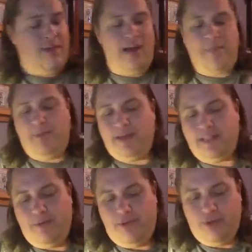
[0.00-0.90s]
And then I picked
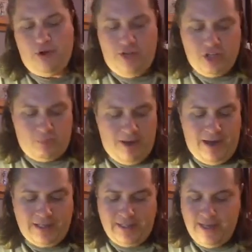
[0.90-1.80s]
up a third lunch
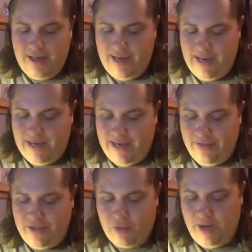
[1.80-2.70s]
box. And
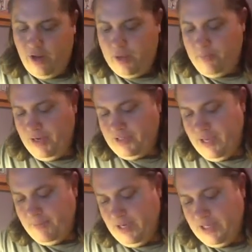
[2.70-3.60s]
this one I only picked
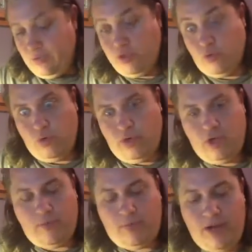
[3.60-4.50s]
up because it was a
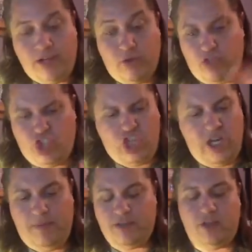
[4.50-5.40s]
really good price. It was
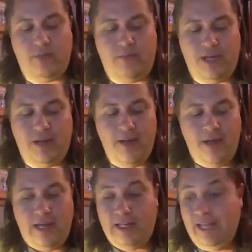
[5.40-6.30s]
cheap as could be,
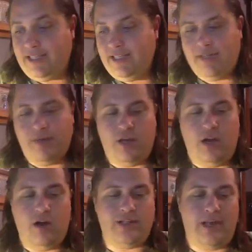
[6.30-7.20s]
less than some of the
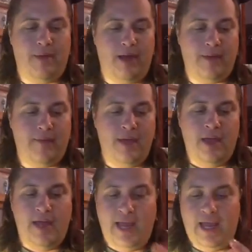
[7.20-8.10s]
cards I buy.
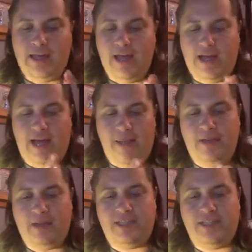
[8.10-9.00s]
And I
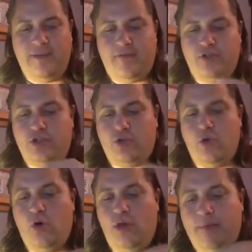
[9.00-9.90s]
picked this up for school.